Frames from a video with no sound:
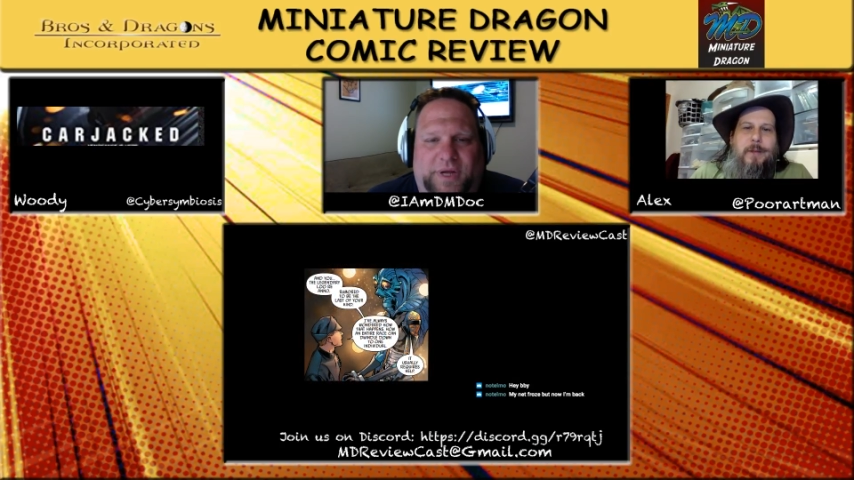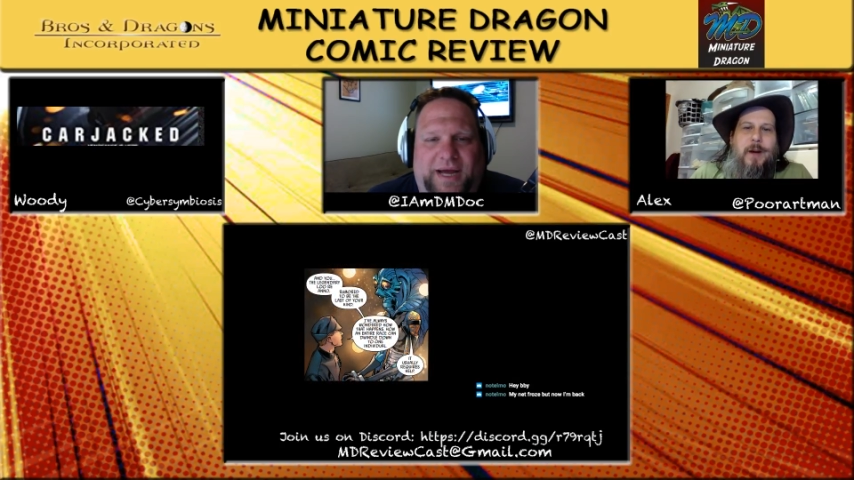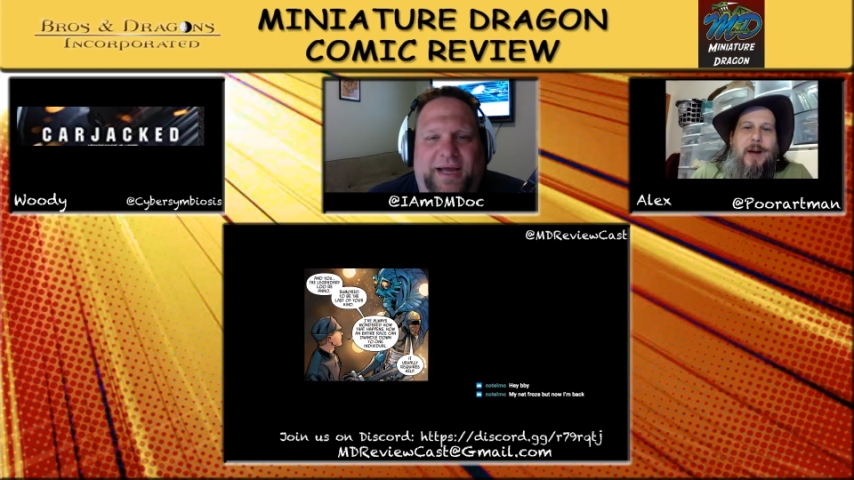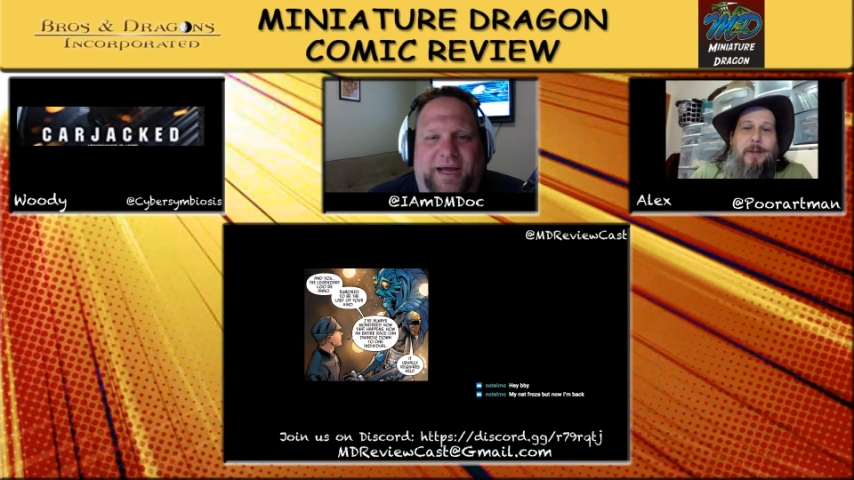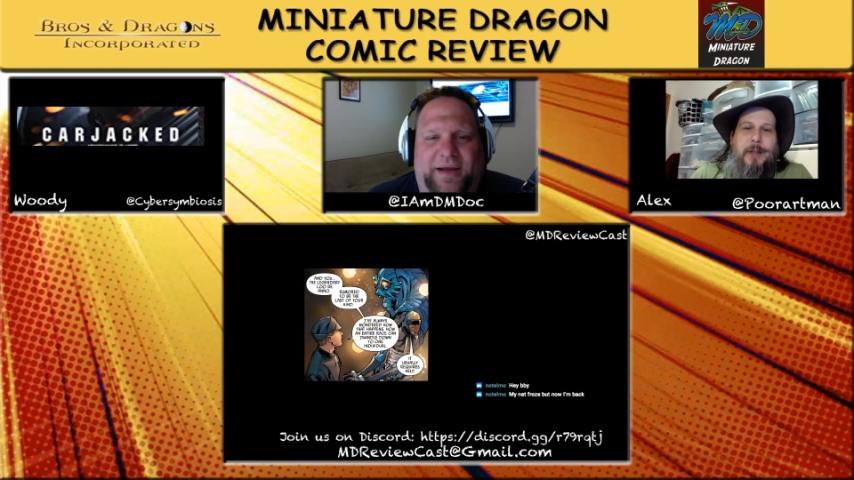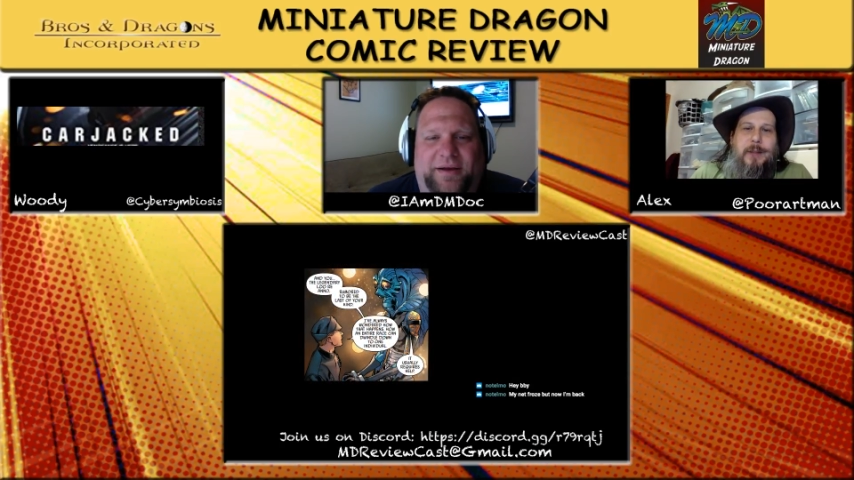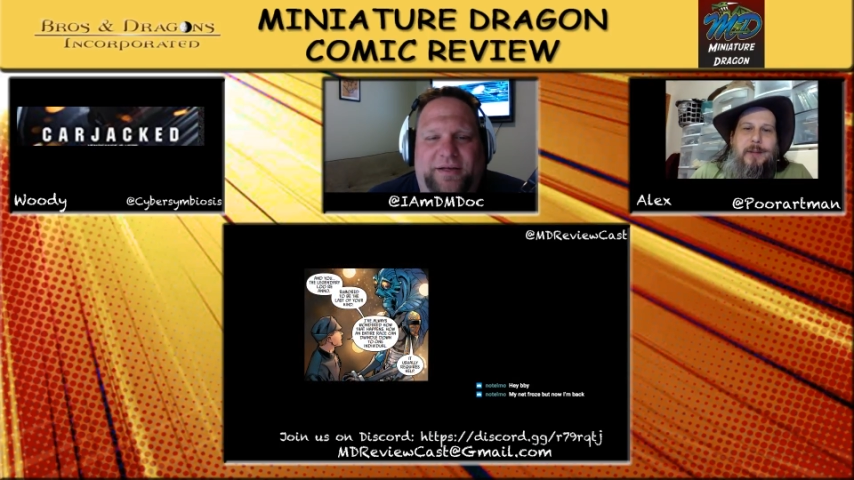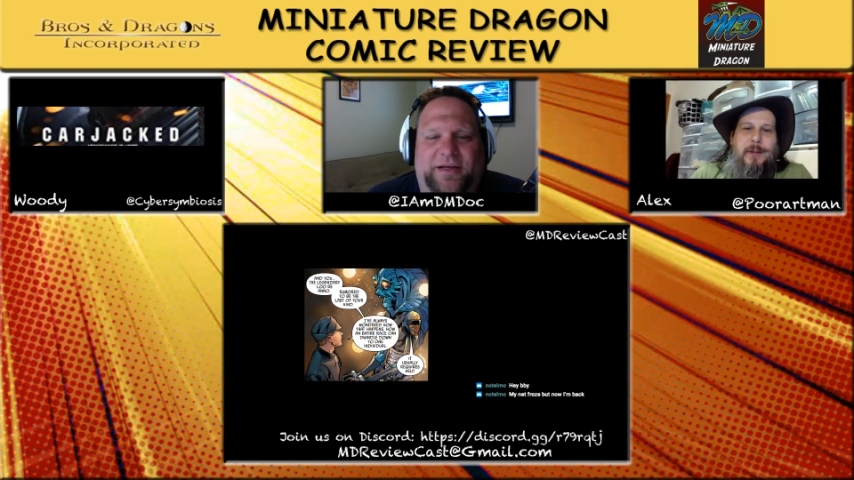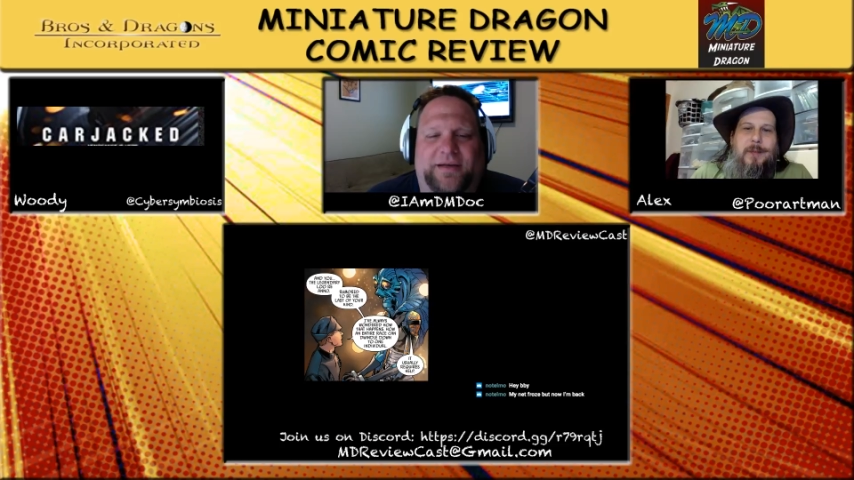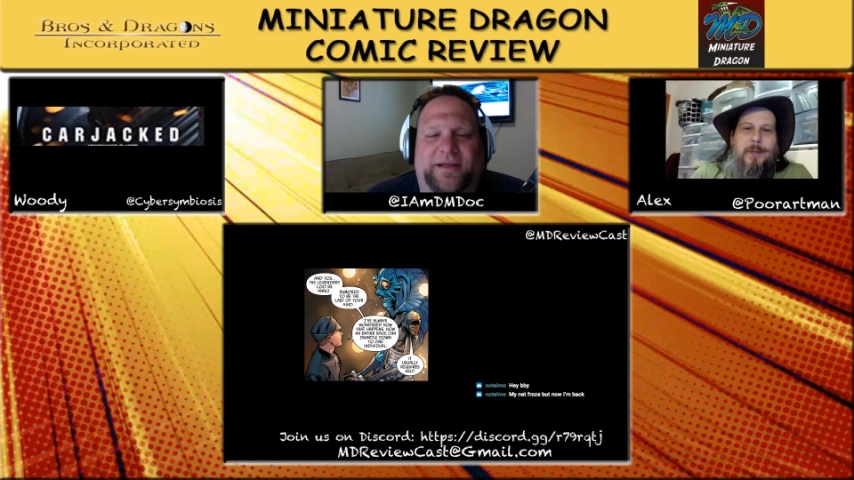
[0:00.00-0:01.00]
I
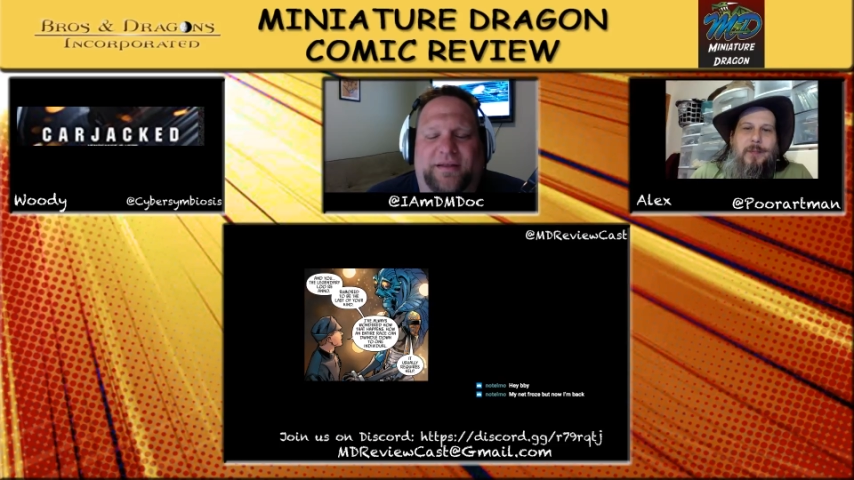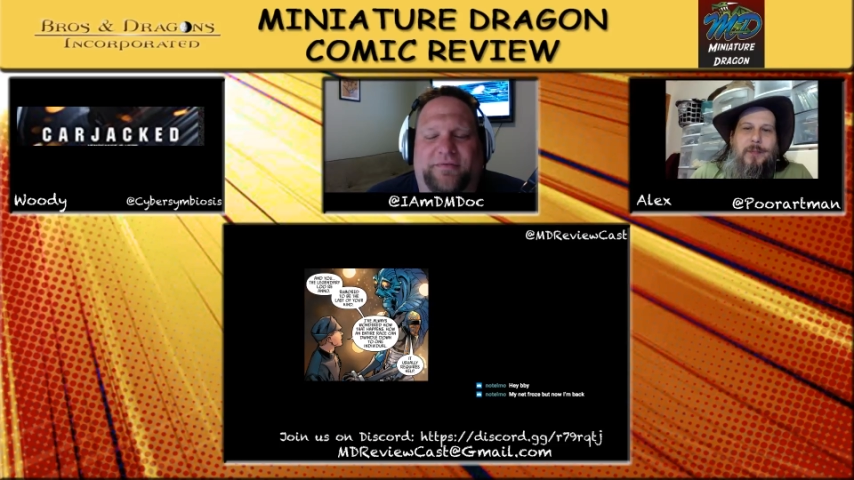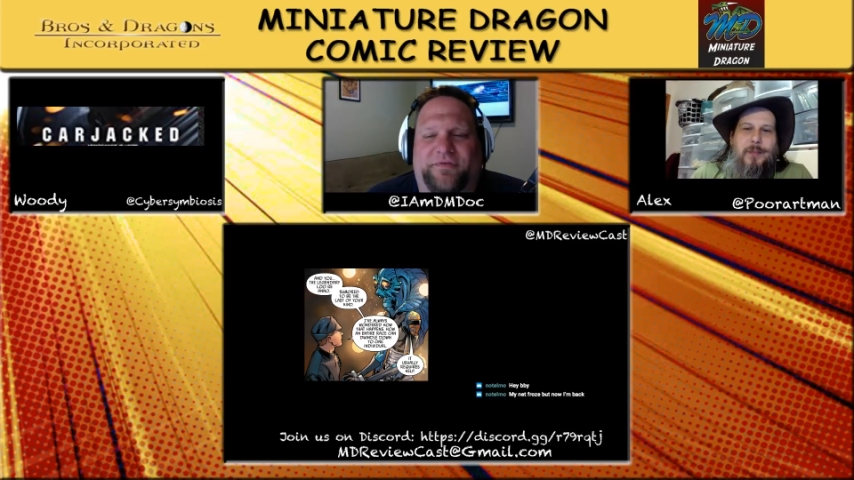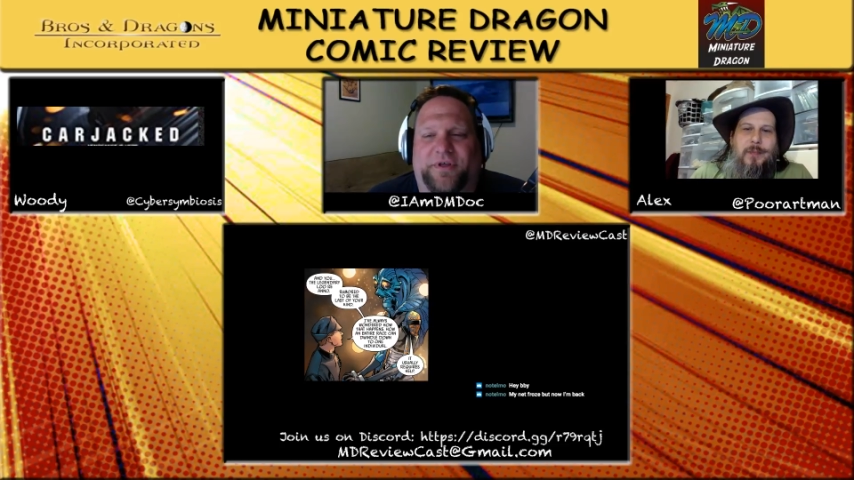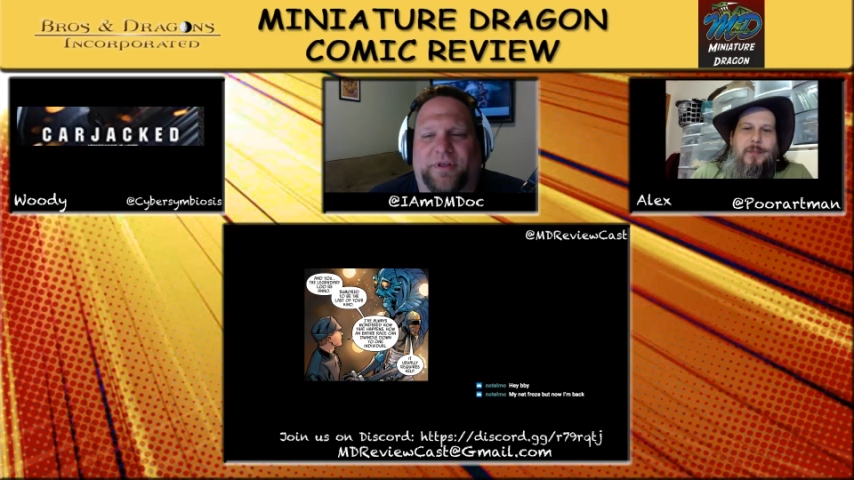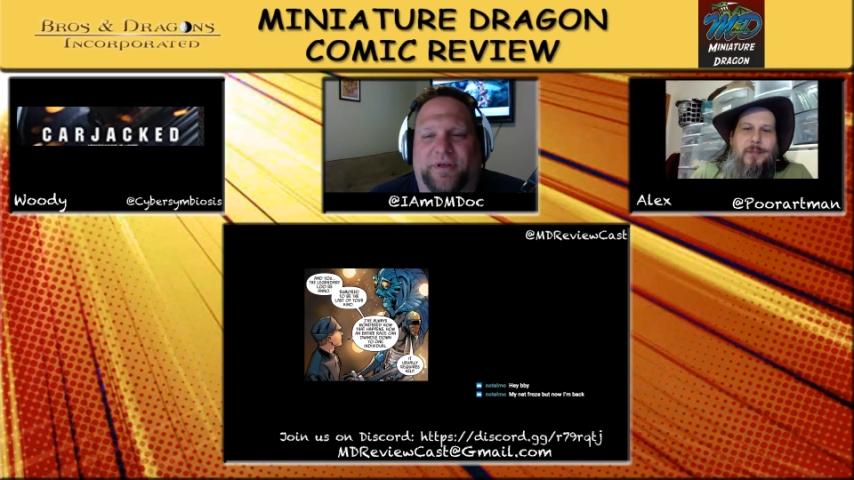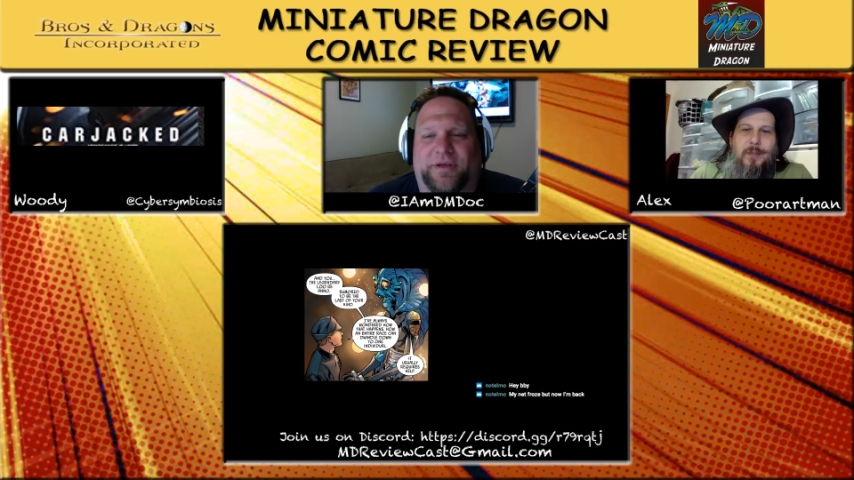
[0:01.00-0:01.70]
did get the feeling,